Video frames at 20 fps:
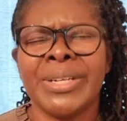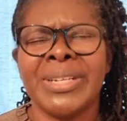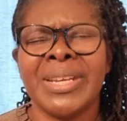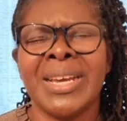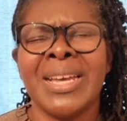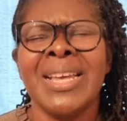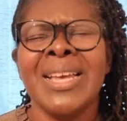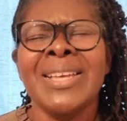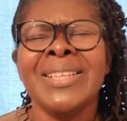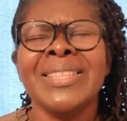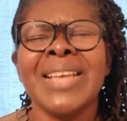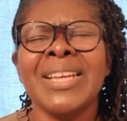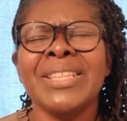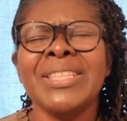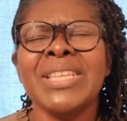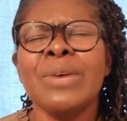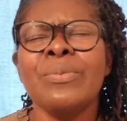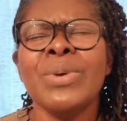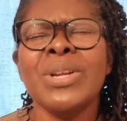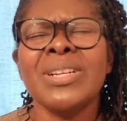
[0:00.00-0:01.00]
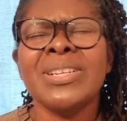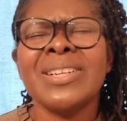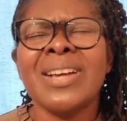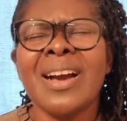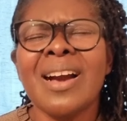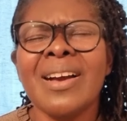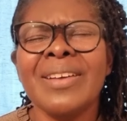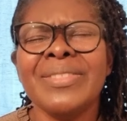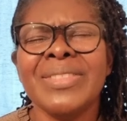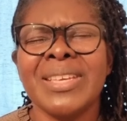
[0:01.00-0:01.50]
that they will
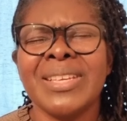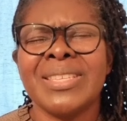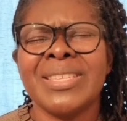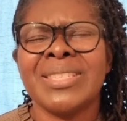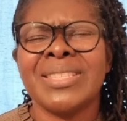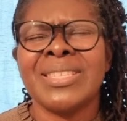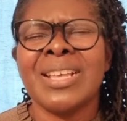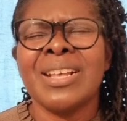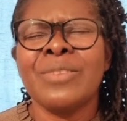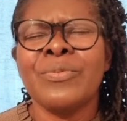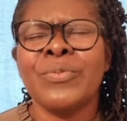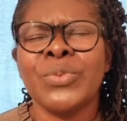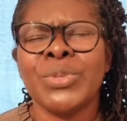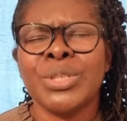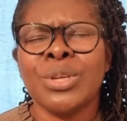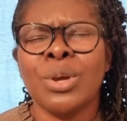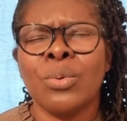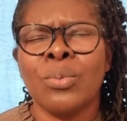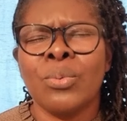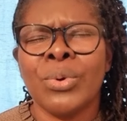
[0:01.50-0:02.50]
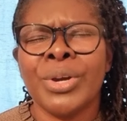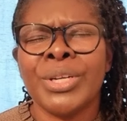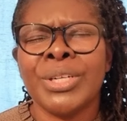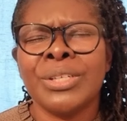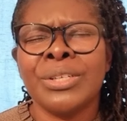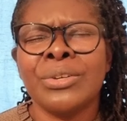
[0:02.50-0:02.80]
guard themselves with your word,